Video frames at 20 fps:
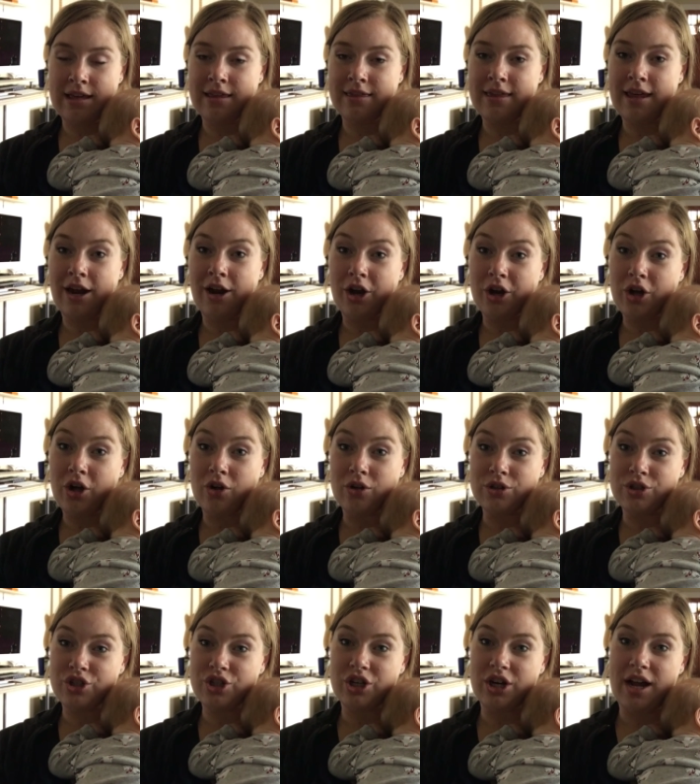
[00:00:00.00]
that our
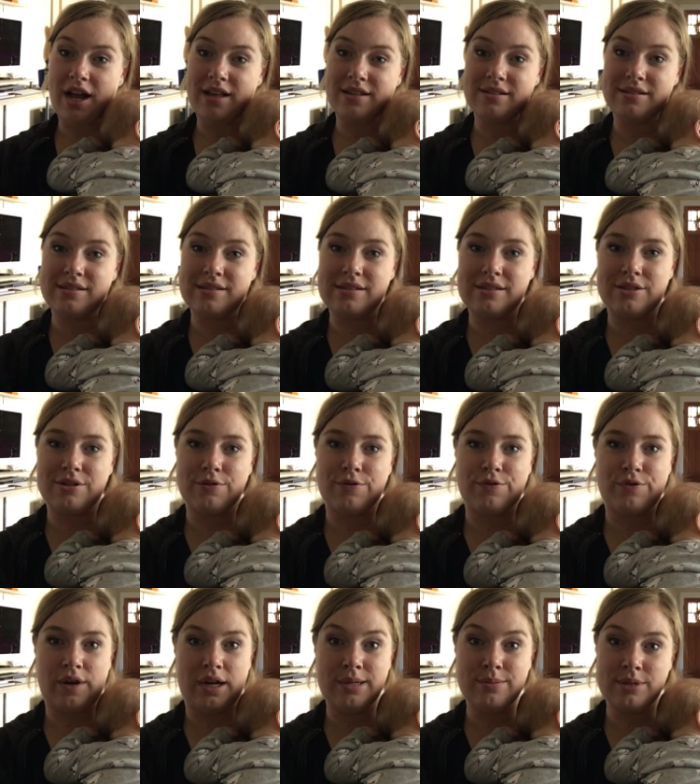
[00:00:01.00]
culture has
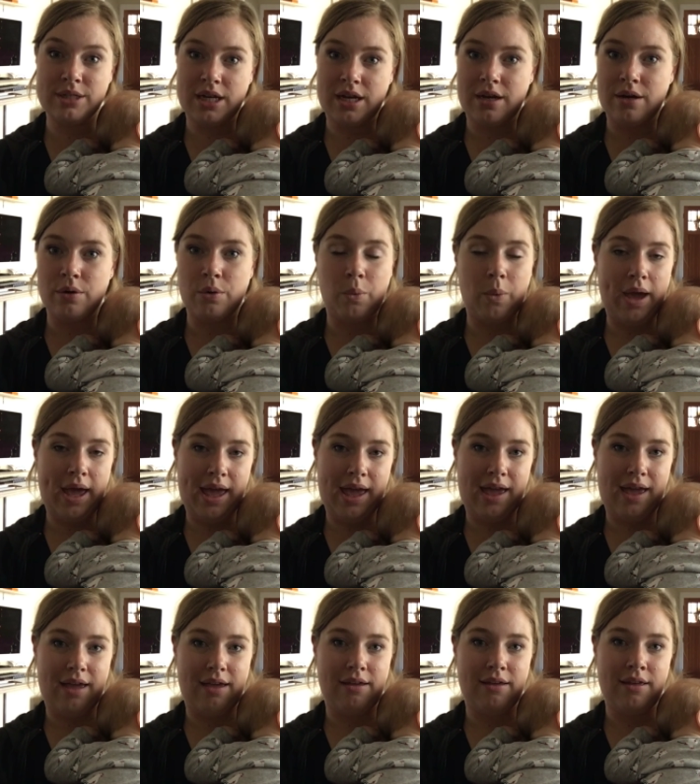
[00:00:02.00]
framed it in a
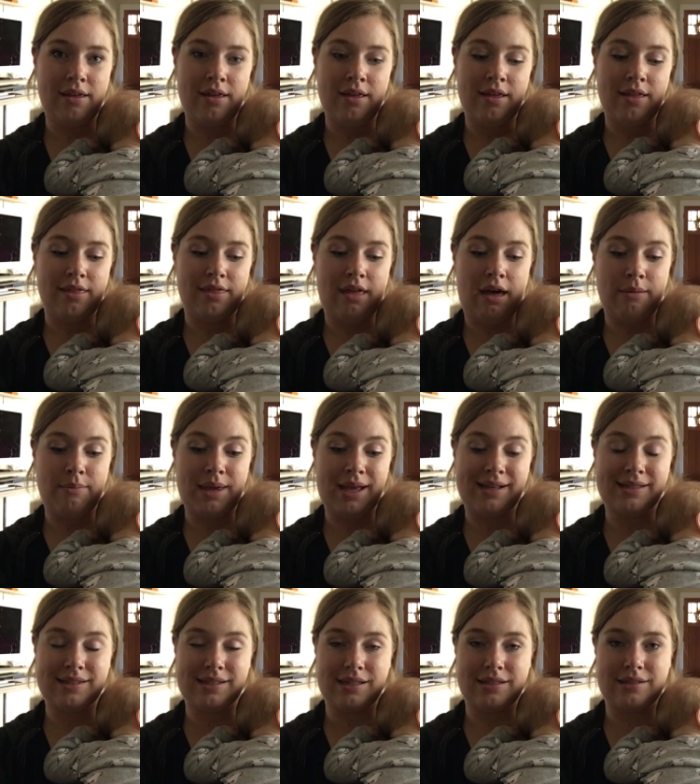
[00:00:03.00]
way that
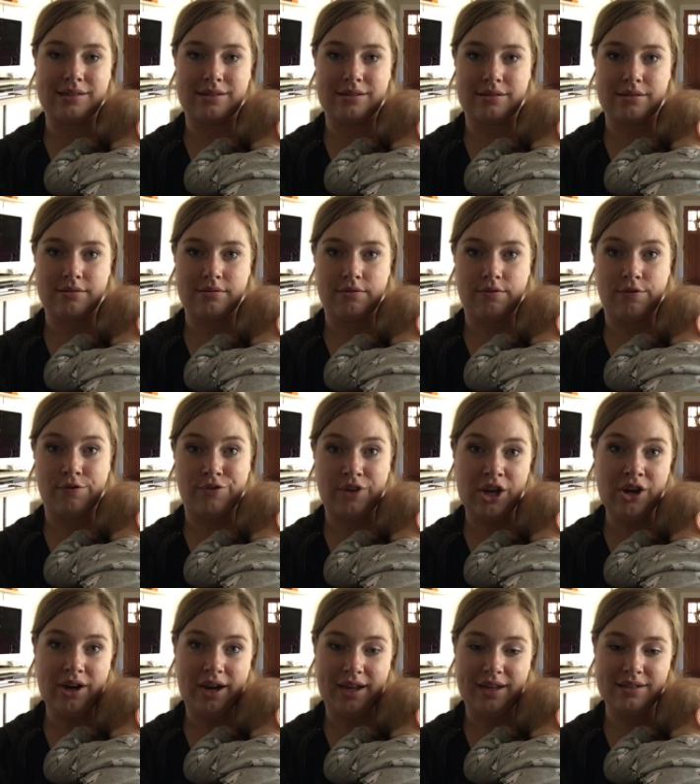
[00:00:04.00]
makes us
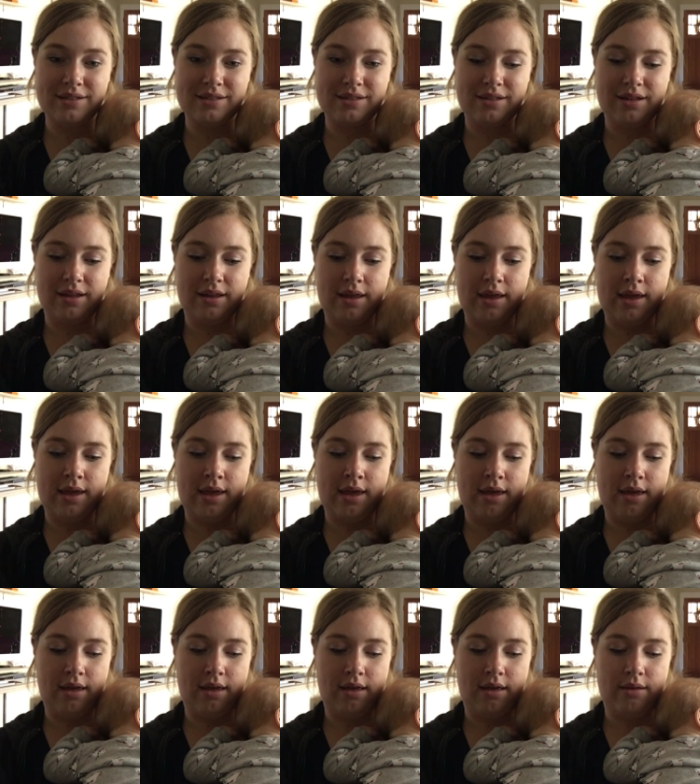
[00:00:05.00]
fear it.
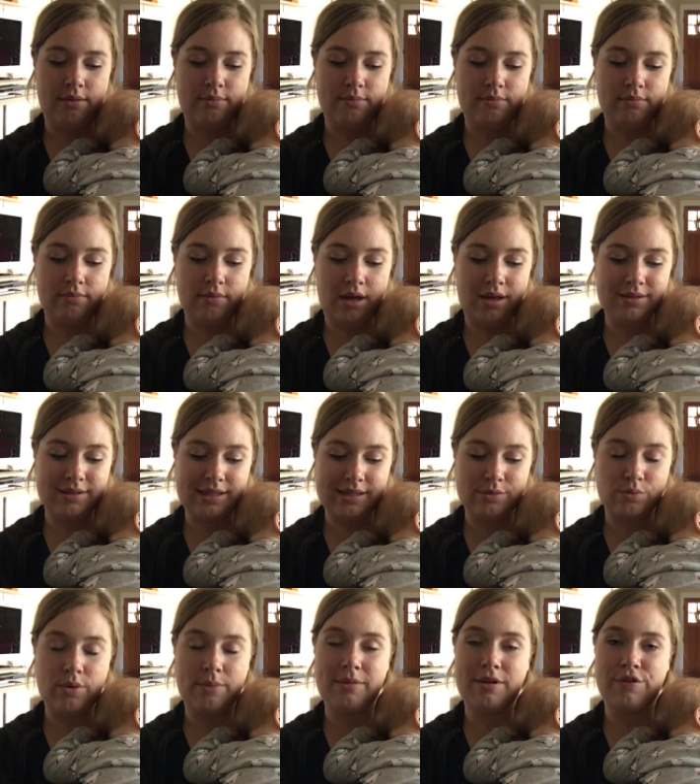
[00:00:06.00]
Us as
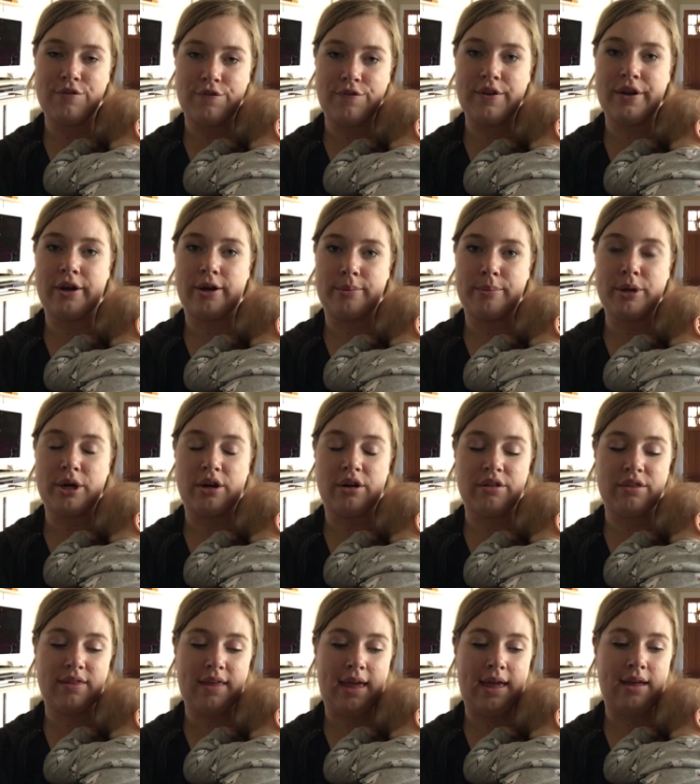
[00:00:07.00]
women fear
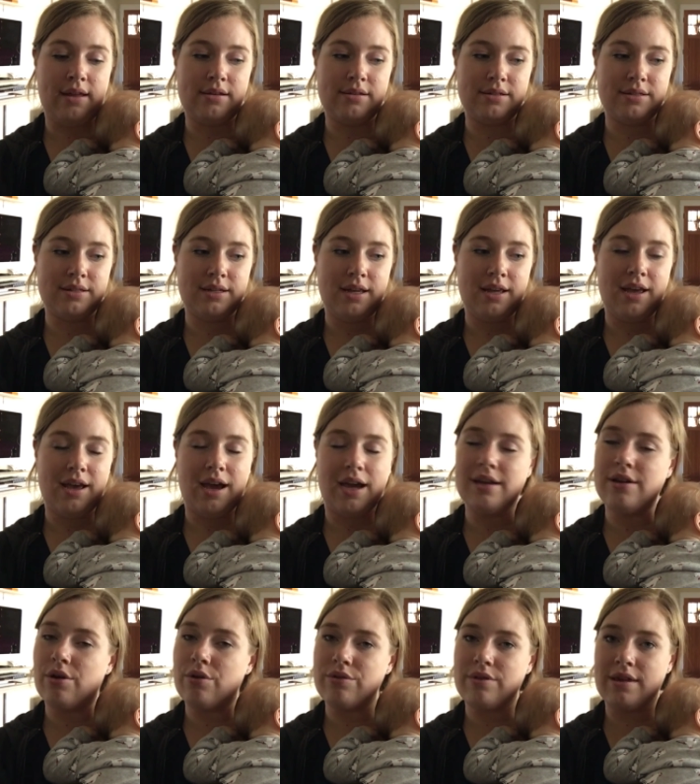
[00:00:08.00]
birth, and I
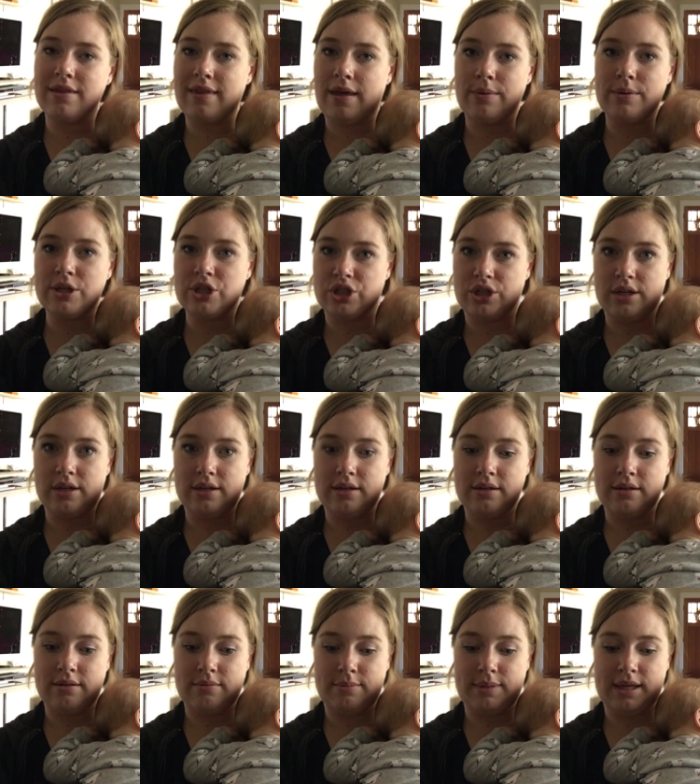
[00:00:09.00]
don't think that we should,
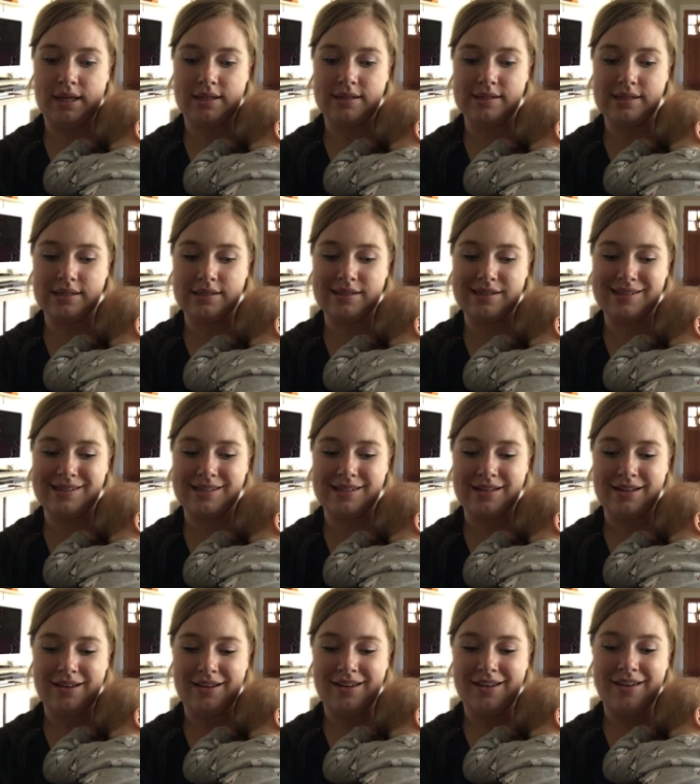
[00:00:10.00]
because it's
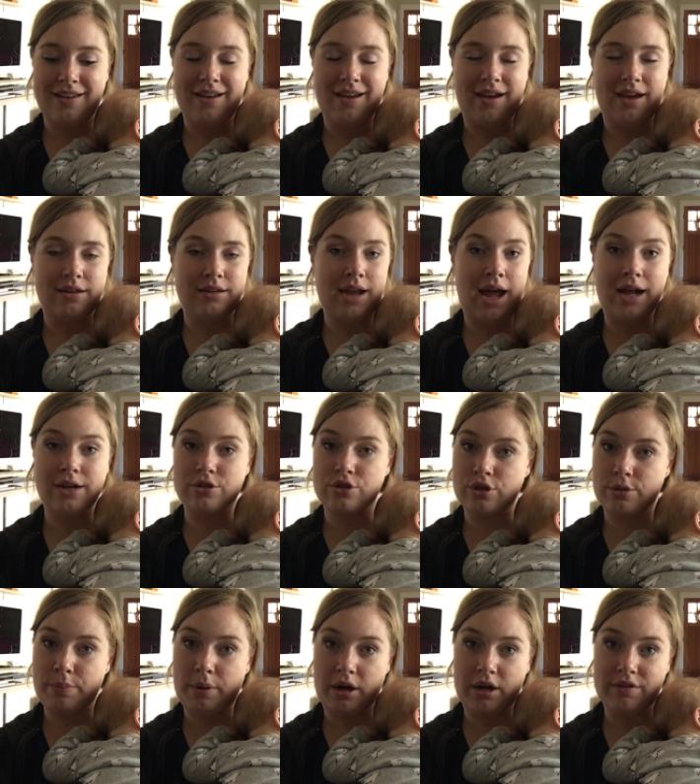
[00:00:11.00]
a
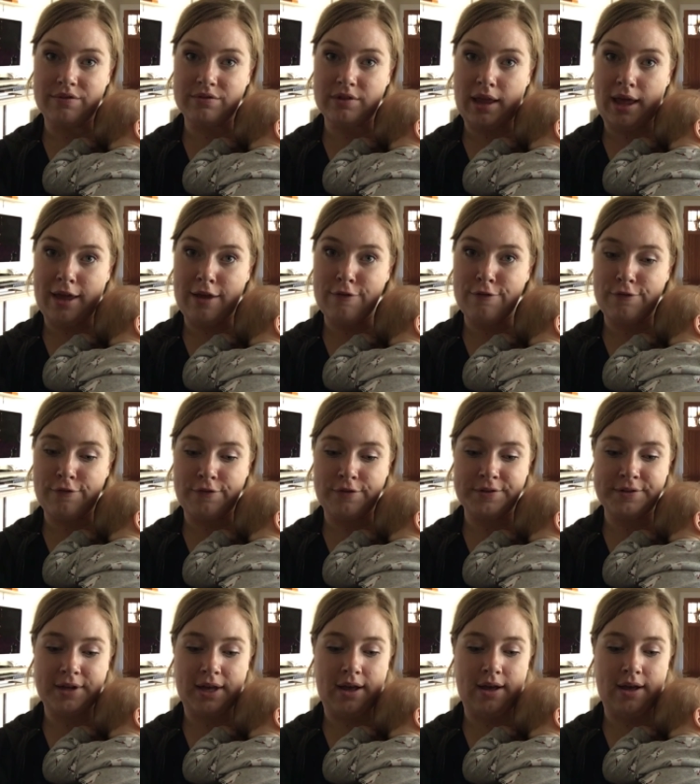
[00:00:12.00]
natural part of life.